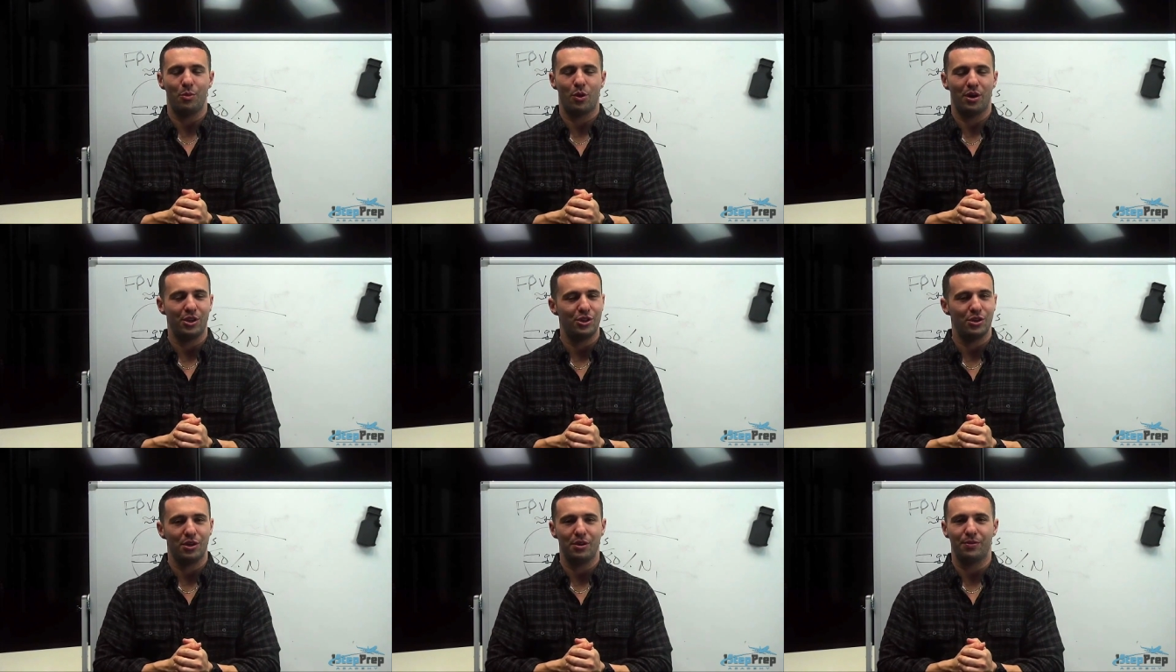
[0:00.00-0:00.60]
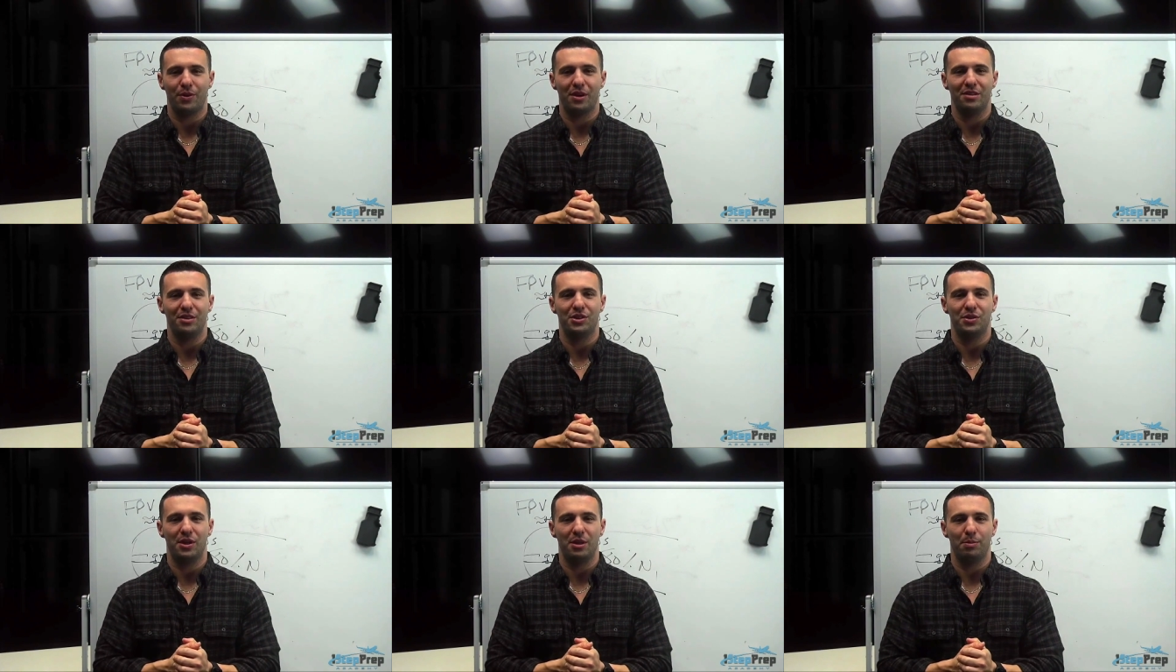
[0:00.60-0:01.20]
Want to enjoy your friends and
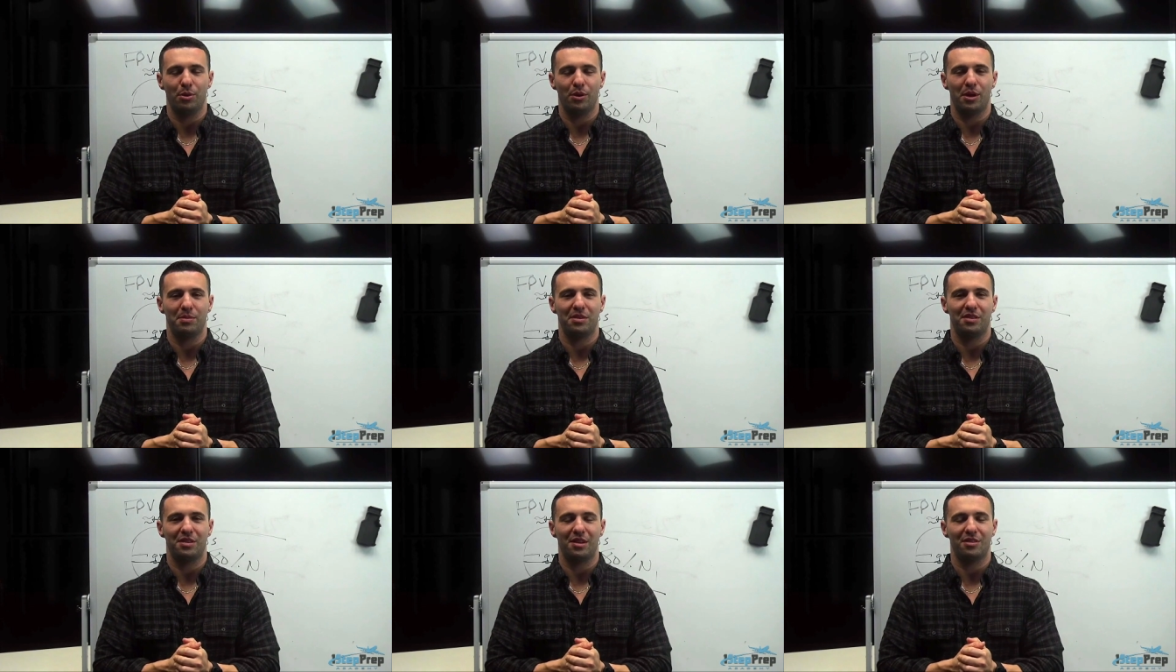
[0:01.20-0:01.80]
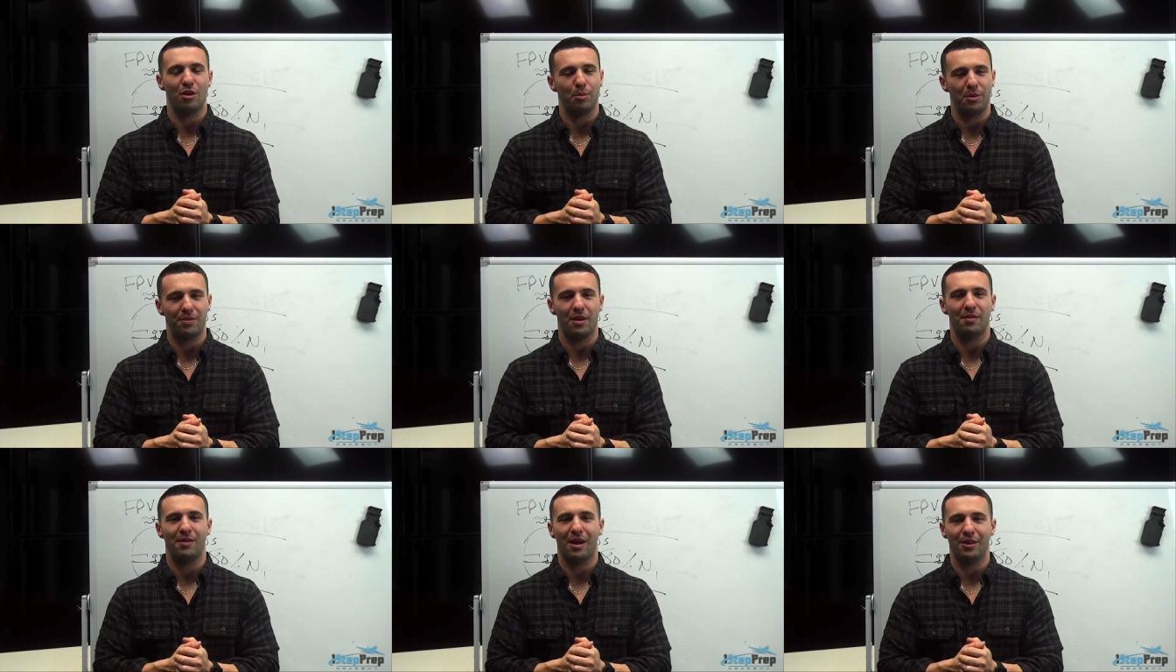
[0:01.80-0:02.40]
training program success. Hope you
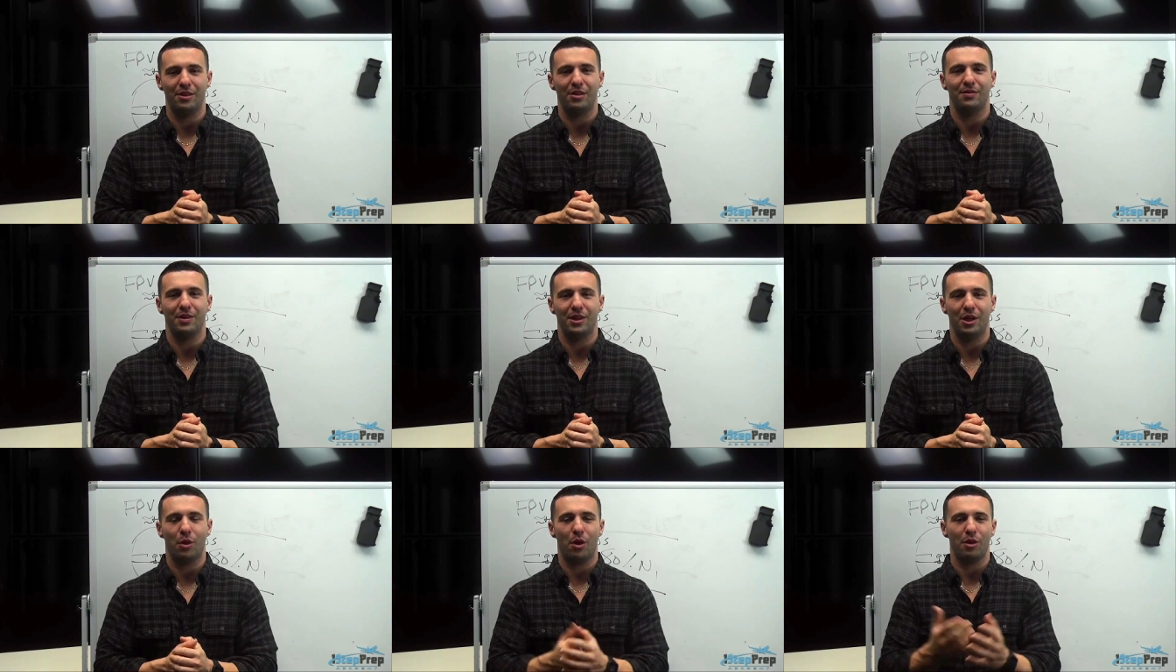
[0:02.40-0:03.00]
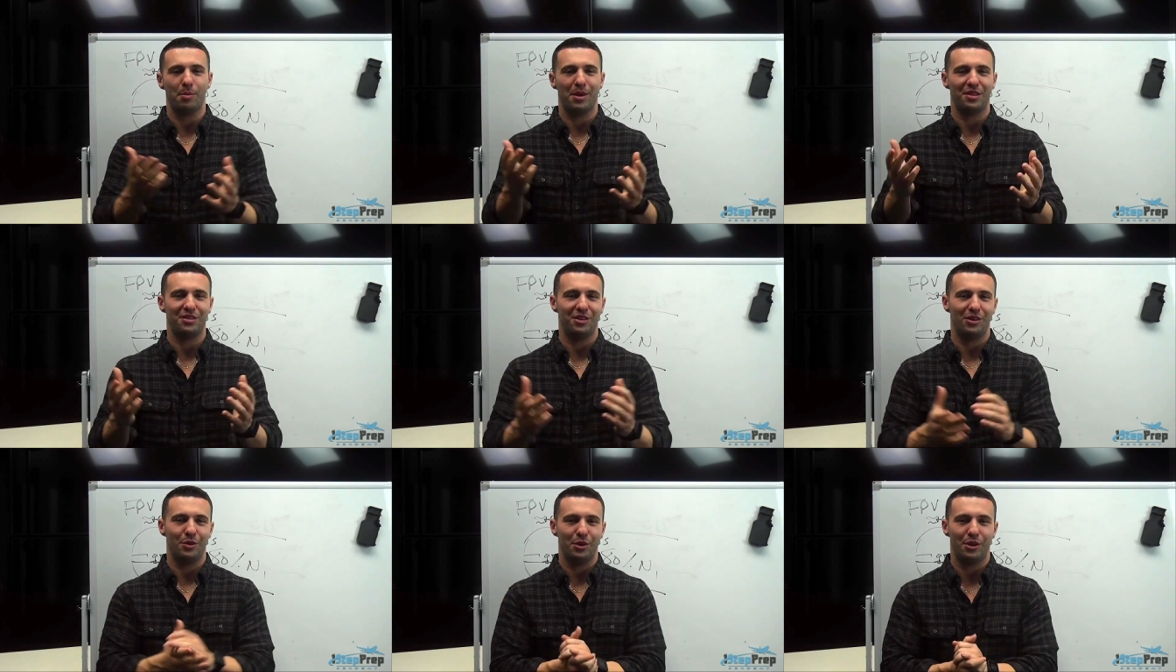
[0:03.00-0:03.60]
found value in the video. All the best to
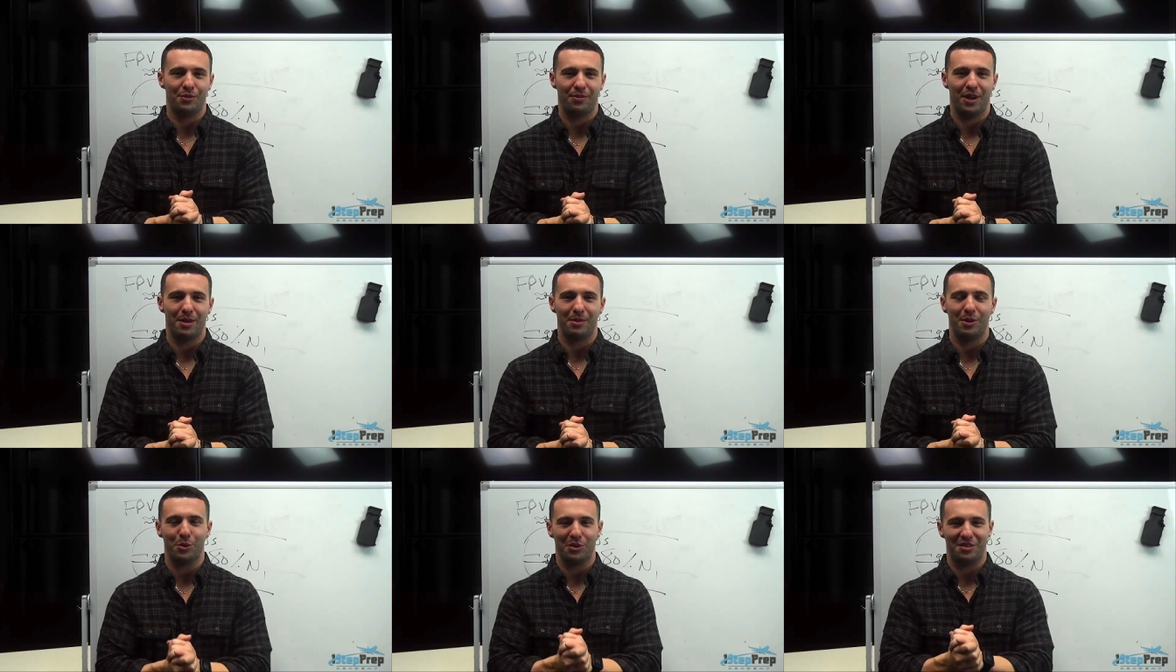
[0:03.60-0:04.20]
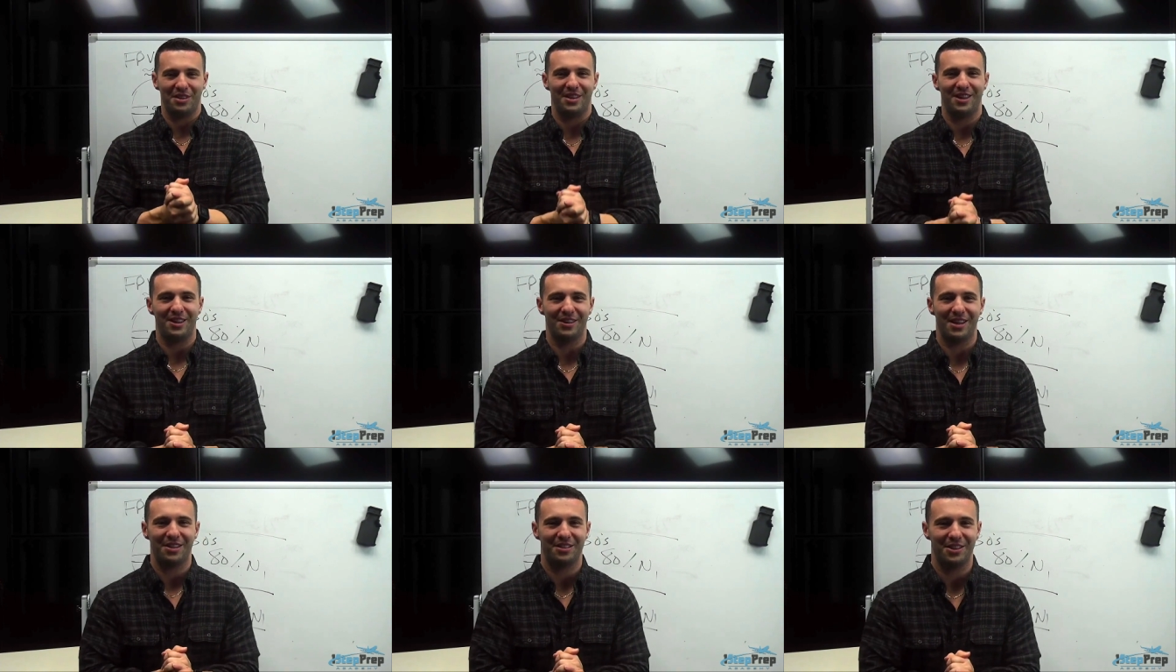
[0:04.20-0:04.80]
you and your family. We'll see you here
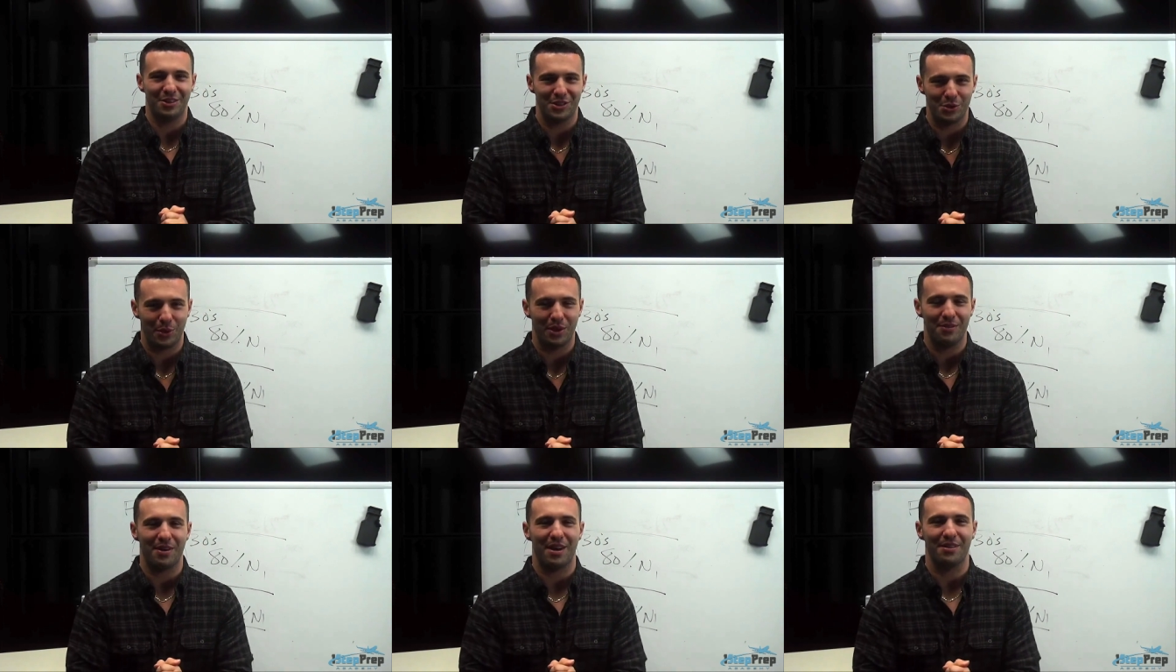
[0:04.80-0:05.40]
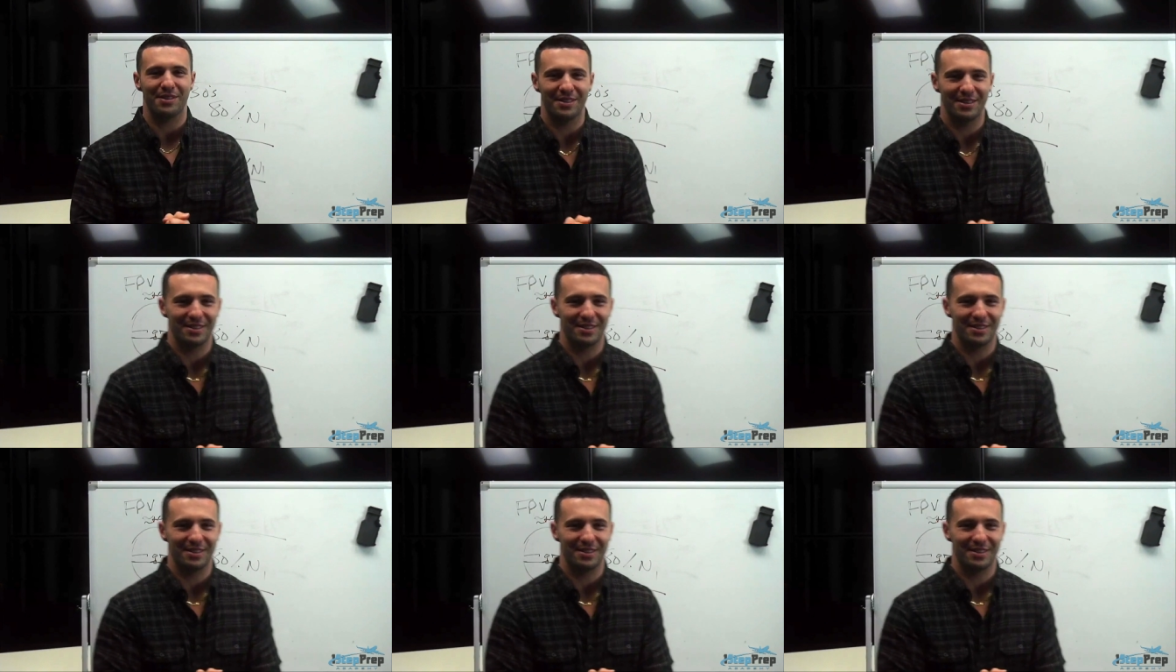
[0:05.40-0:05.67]
next year in 25.